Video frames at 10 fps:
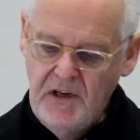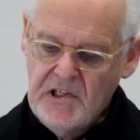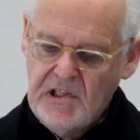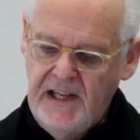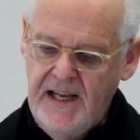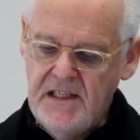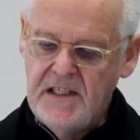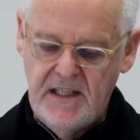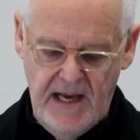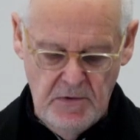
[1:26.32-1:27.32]
has slain
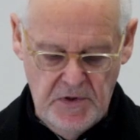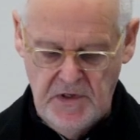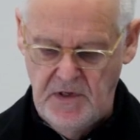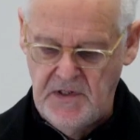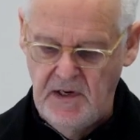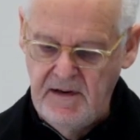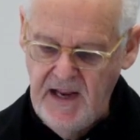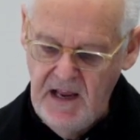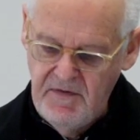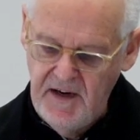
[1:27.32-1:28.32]
his thousands, and
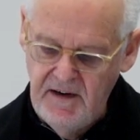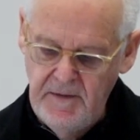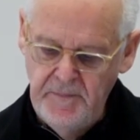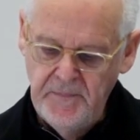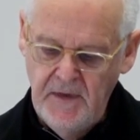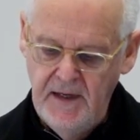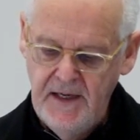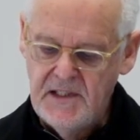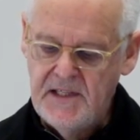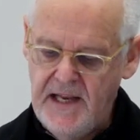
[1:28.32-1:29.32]
David
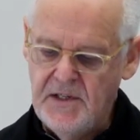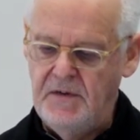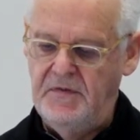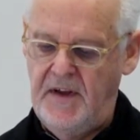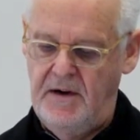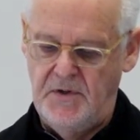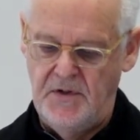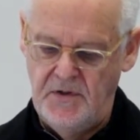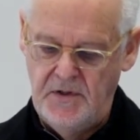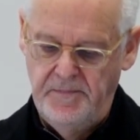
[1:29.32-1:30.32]
his tens of
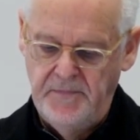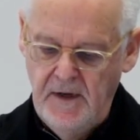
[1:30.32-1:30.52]
thousands.